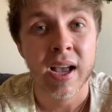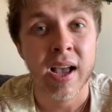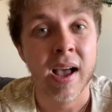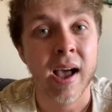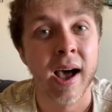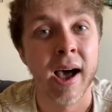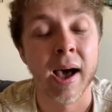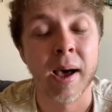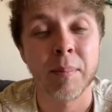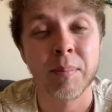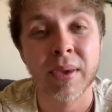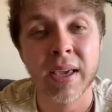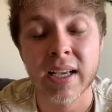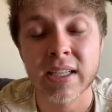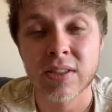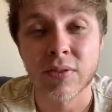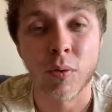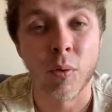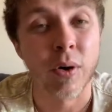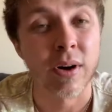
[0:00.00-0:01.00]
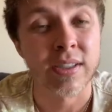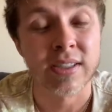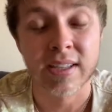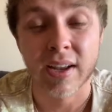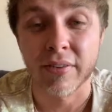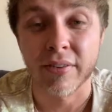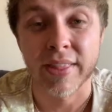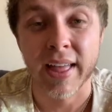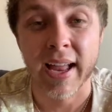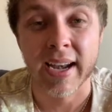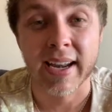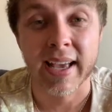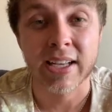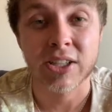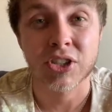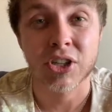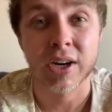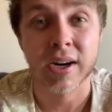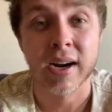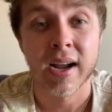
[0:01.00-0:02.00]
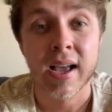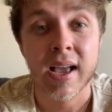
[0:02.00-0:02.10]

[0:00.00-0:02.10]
PS4, stuff of that nature.